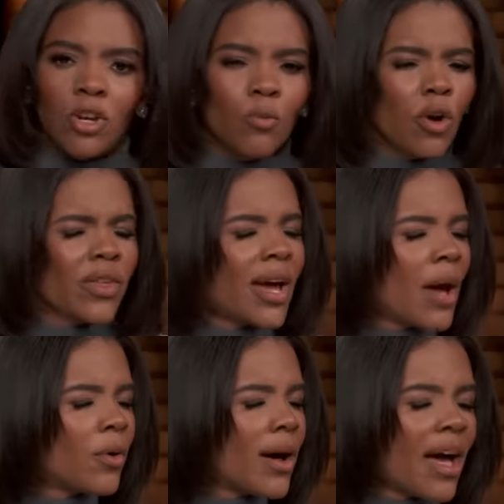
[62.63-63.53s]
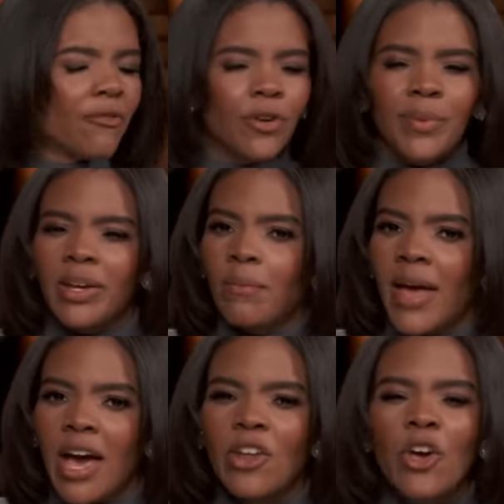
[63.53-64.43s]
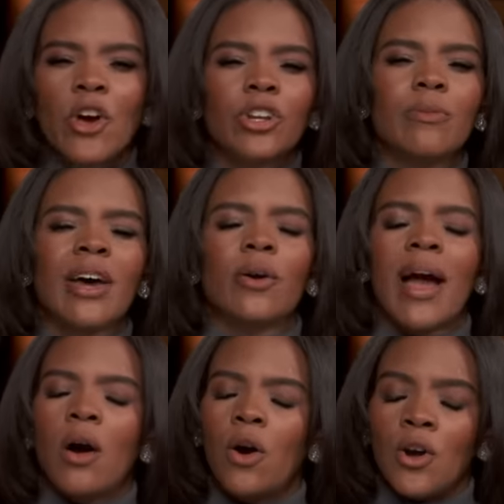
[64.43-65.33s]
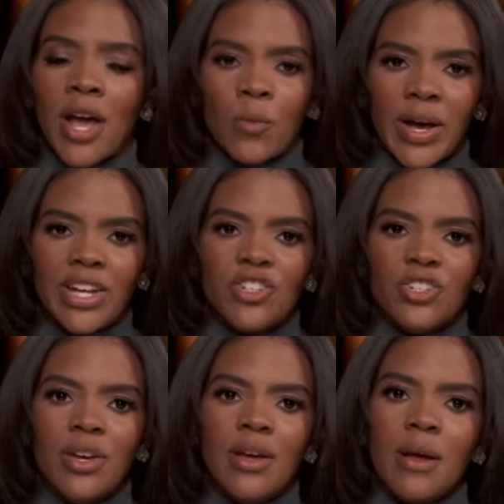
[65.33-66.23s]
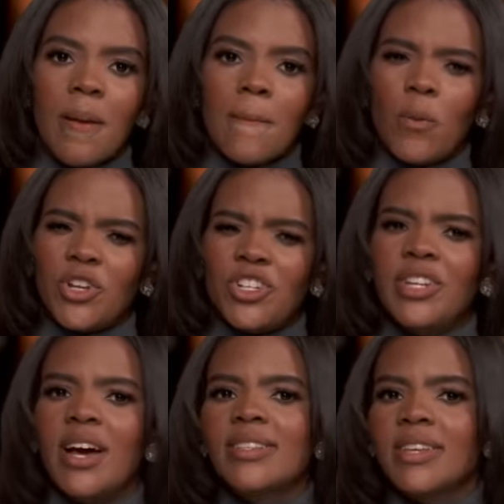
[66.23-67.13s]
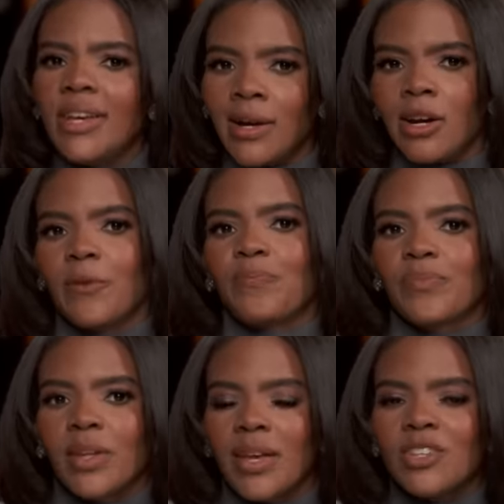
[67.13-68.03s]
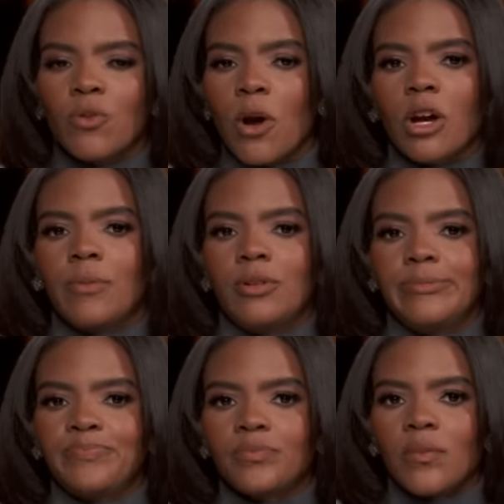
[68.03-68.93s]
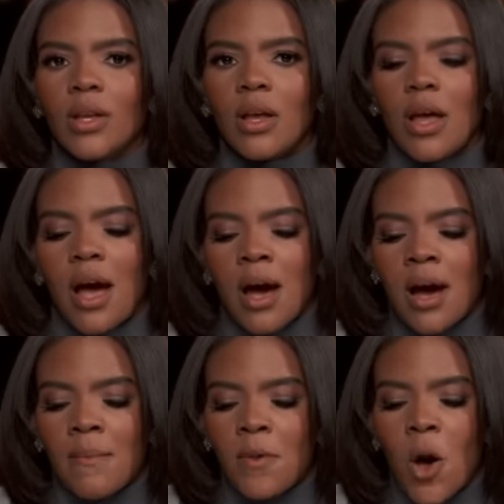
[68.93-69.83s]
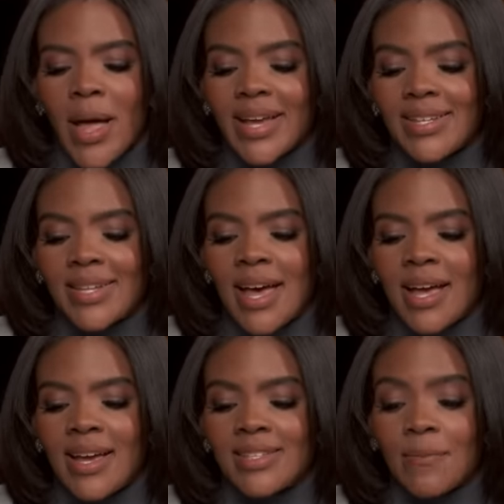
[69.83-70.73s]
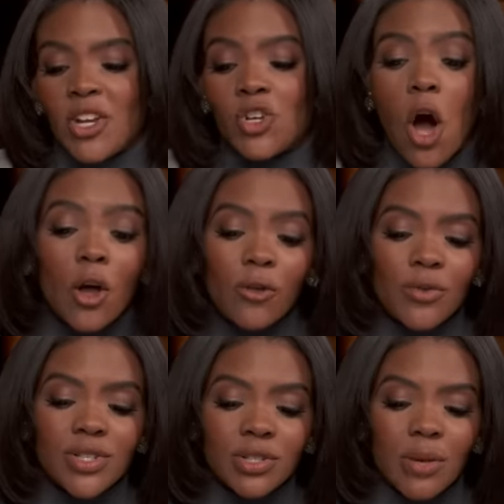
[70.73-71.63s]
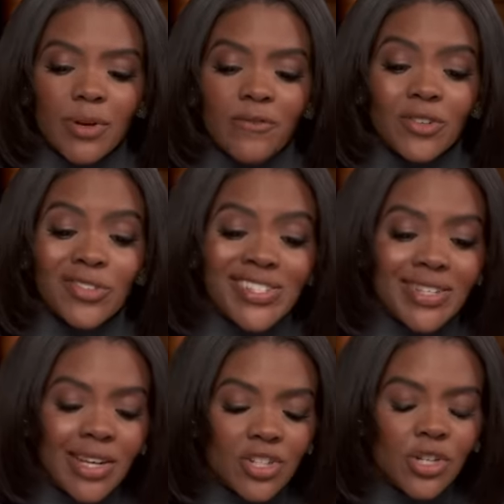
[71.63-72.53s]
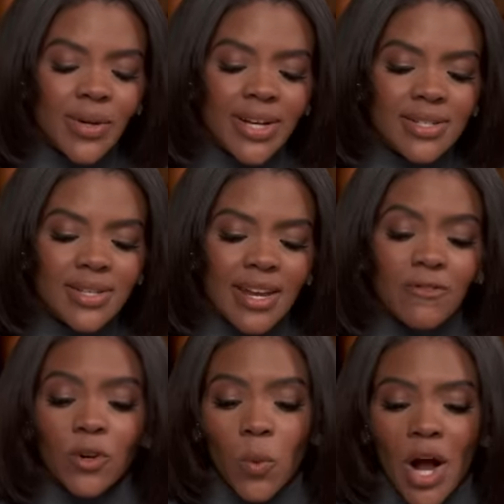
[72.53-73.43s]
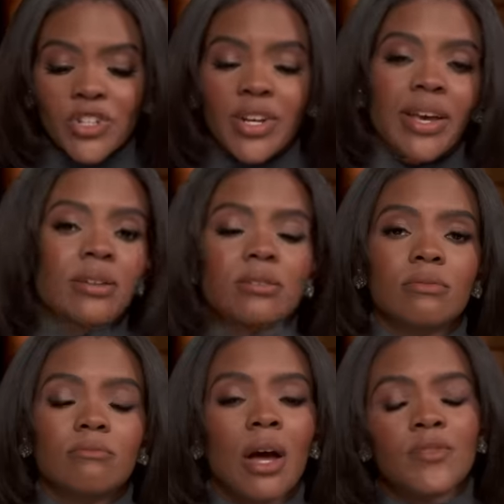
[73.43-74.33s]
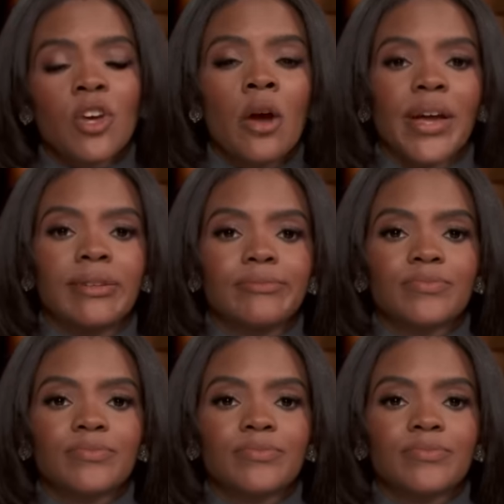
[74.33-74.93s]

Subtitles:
no more than I will ever be a man, no matter how hard I wish. But what she does here is remarkable. All I can say is I'm going to talk you through this clip if you're listening to it, and if you're watching it, I'm sorry.